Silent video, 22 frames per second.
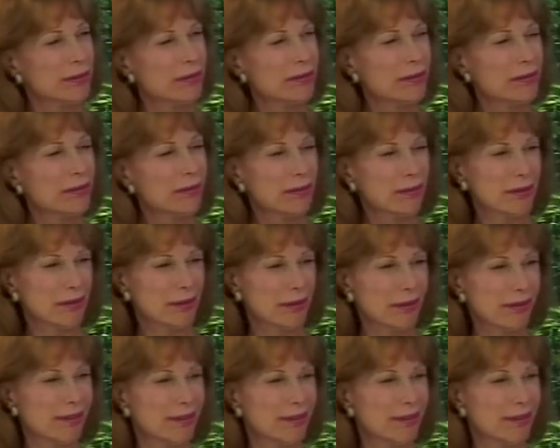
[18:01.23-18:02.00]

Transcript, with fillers: You know, I've uh,